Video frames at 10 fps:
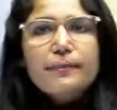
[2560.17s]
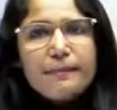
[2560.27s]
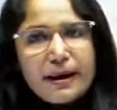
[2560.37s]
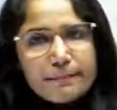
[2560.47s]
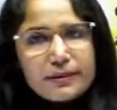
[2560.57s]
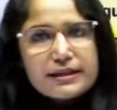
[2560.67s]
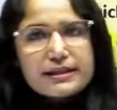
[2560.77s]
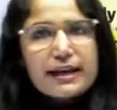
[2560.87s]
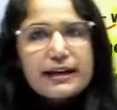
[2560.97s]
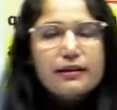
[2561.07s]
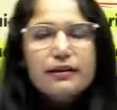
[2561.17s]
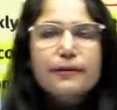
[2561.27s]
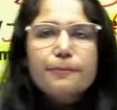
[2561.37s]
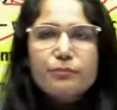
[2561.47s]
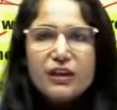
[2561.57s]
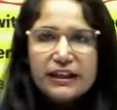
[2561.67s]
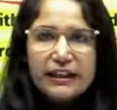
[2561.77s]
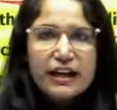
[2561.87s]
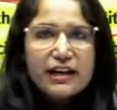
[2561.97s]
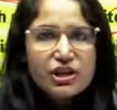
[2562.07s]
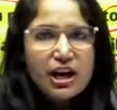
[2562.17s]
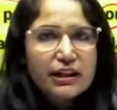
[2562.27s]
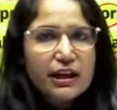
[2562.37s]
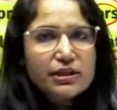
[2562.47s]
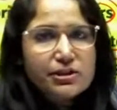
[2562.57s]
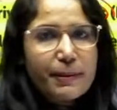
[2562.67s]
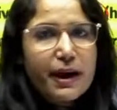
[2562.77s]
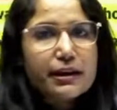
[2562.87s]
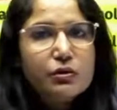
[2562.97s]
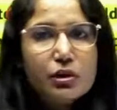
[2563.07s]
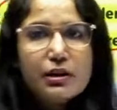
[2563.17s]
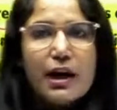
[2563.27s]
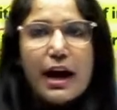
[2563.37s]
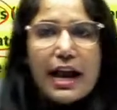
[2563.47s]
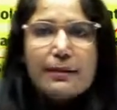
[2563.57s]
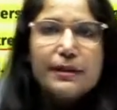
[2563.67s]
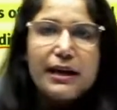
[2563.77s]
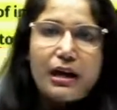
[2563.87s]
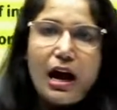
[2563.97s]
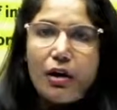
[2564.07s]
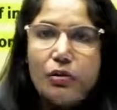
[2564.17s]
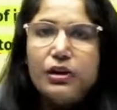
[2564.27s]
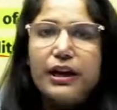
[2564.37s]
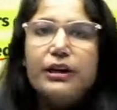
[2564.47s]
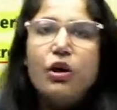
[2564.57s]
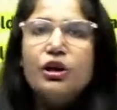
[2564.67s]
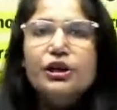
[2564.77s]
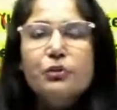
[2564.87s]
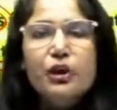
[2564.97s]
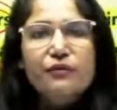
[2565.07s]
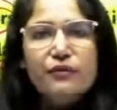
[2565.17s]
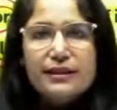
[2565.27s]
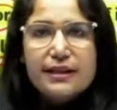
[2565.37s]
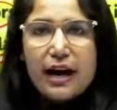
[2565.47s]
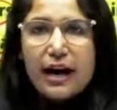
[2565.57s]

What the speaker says: members like India, China, Japan could help them out in order to convince the